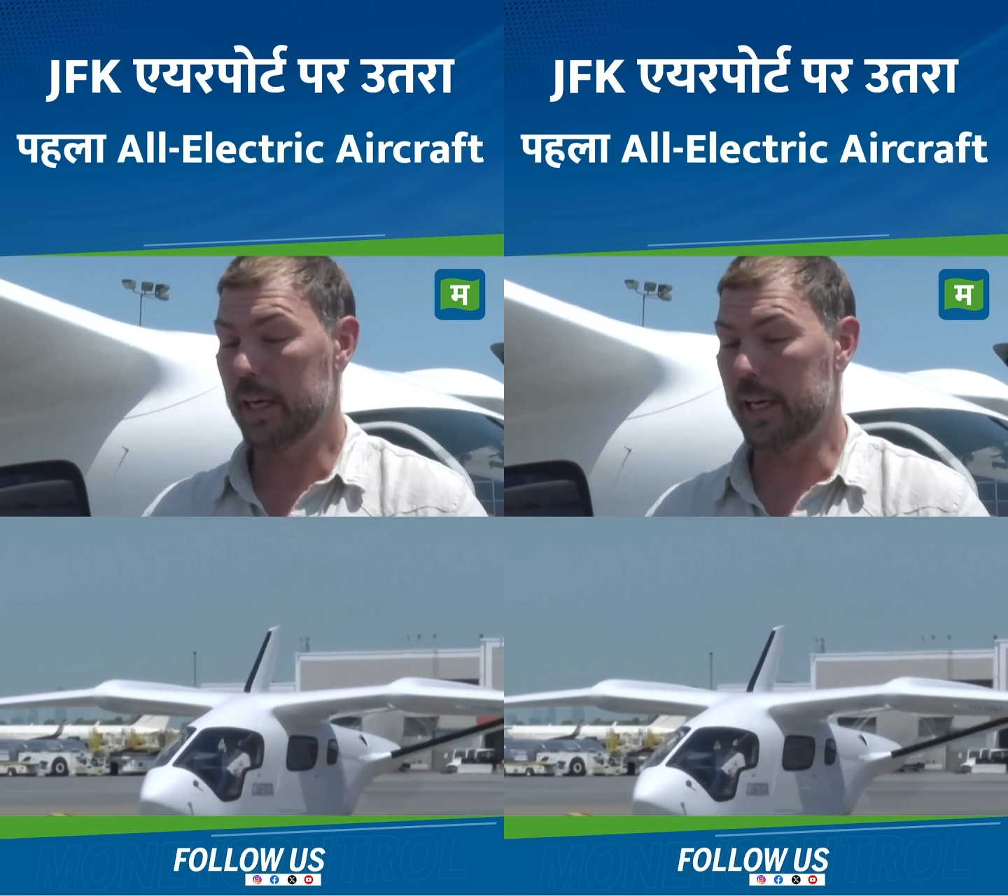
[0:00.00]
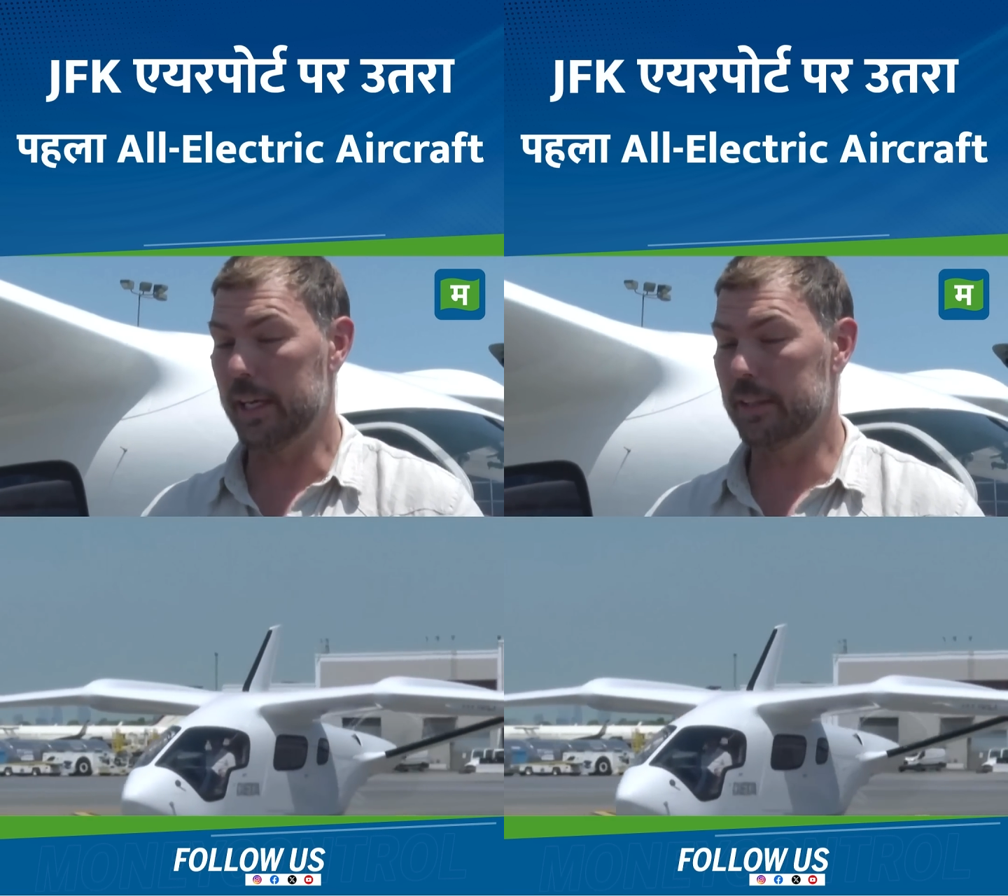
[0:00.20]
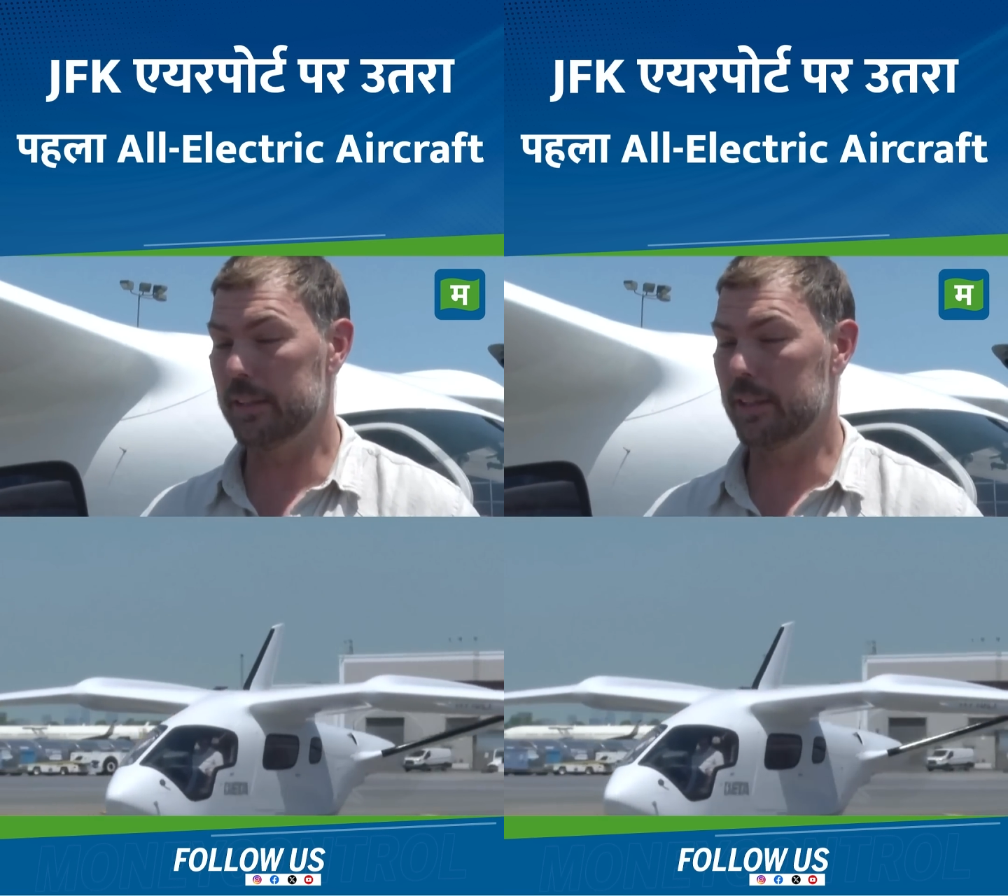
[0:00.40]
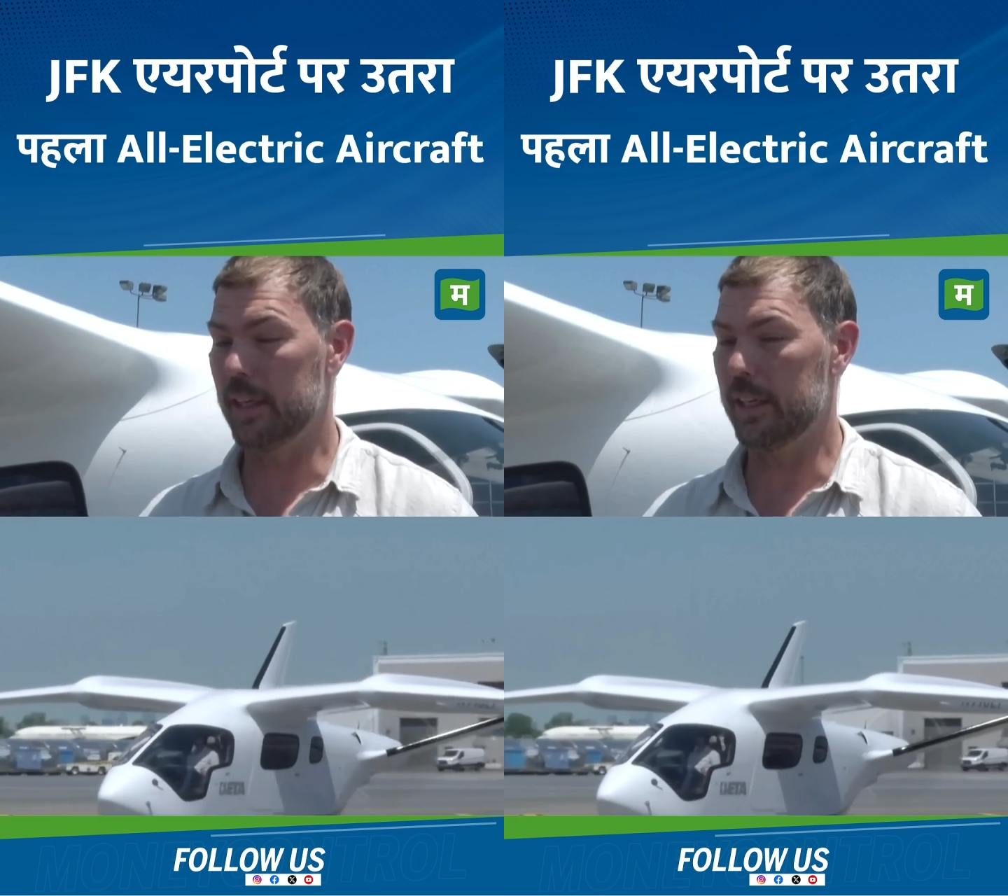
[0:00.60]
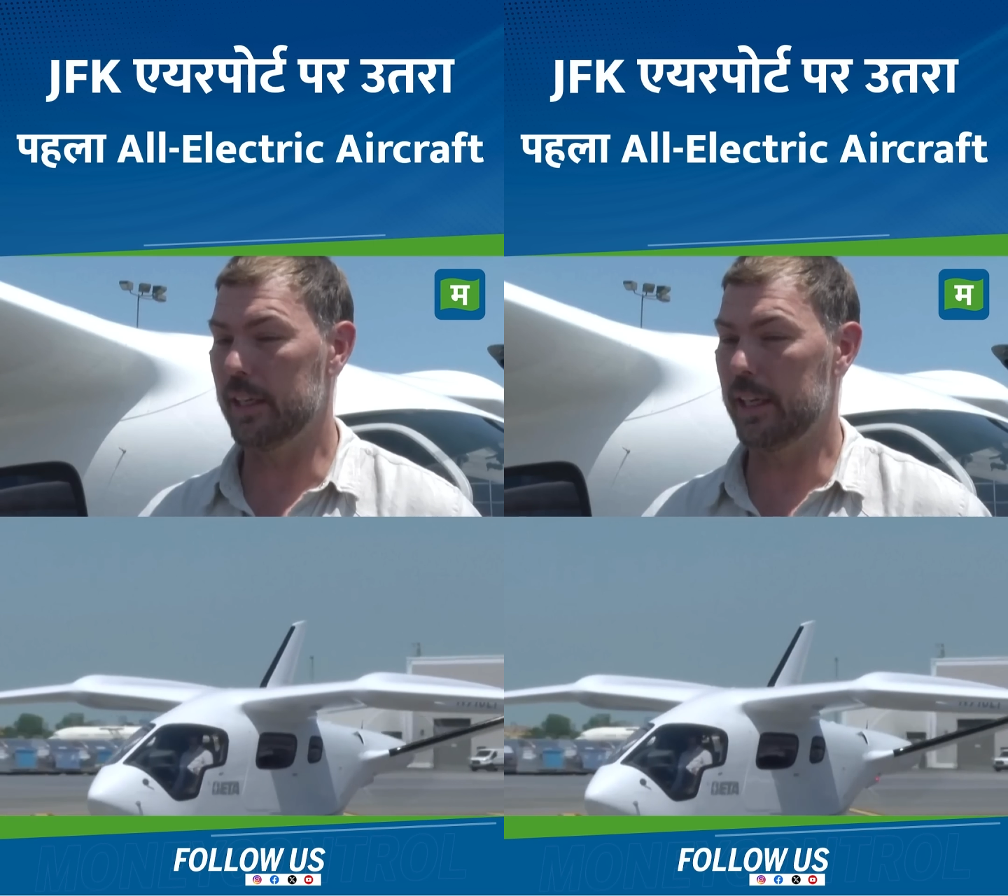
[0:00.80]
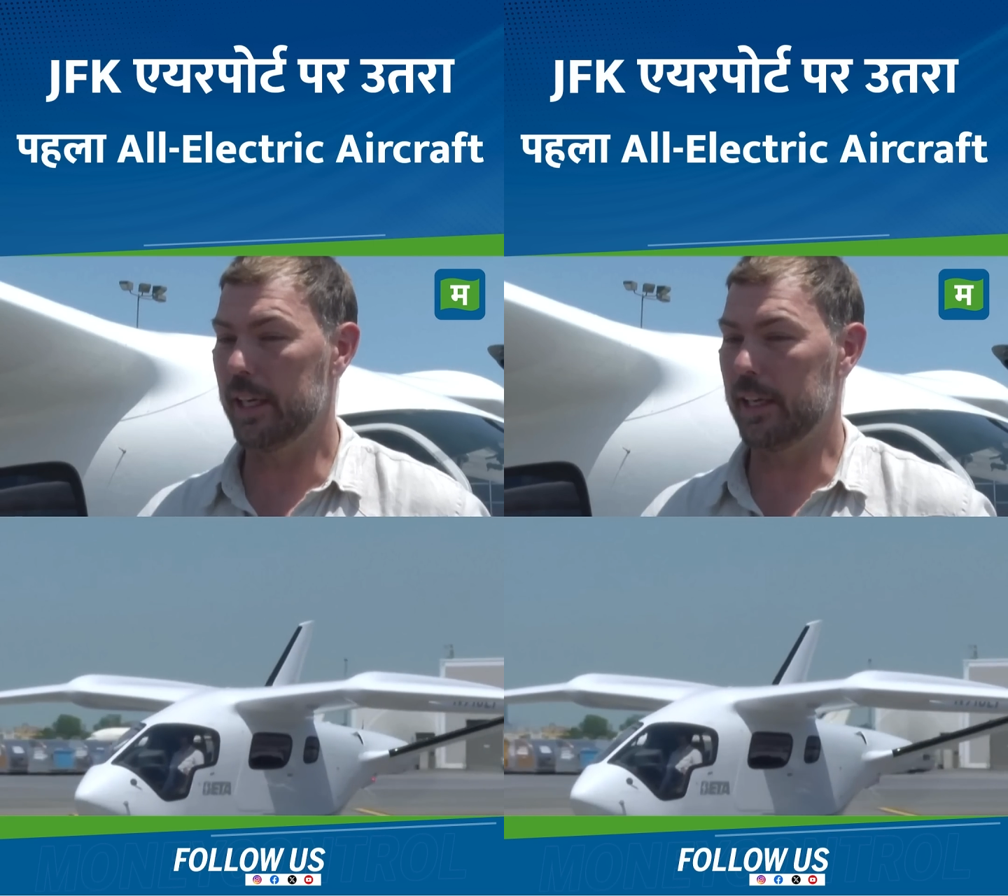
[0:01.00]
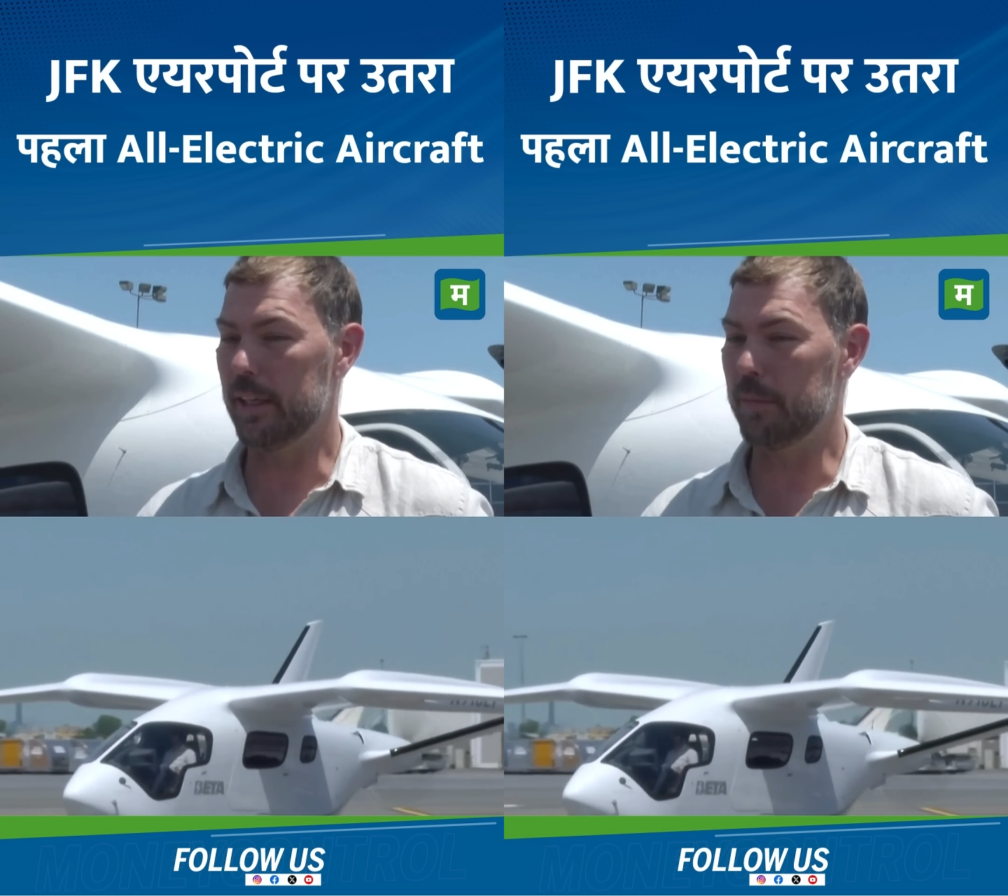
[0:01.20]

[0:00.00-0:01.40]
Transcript: and, uh, and,